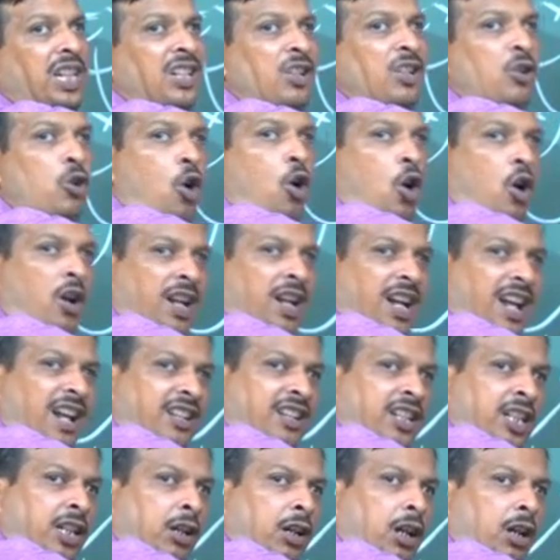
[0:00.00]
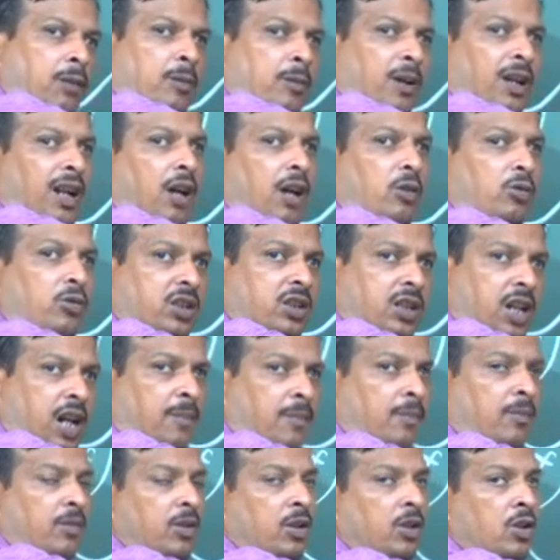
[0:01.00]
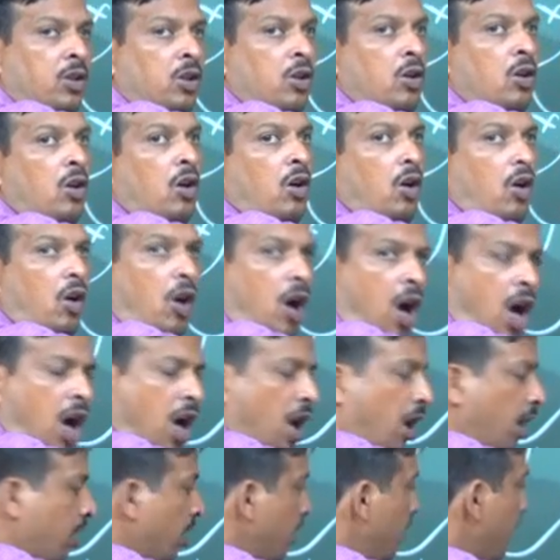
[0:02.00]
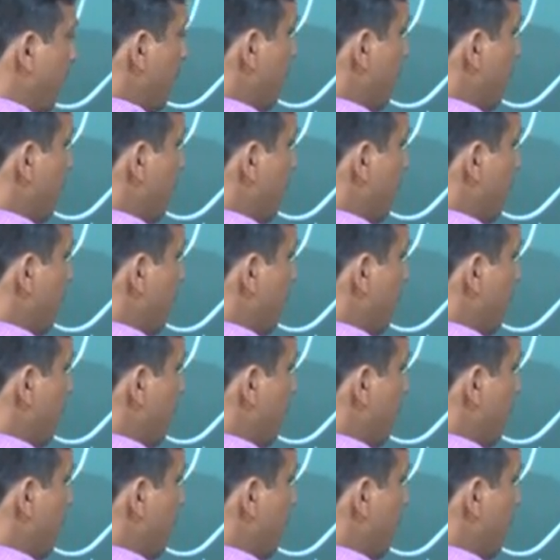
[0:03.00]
is non-achievable outcome, or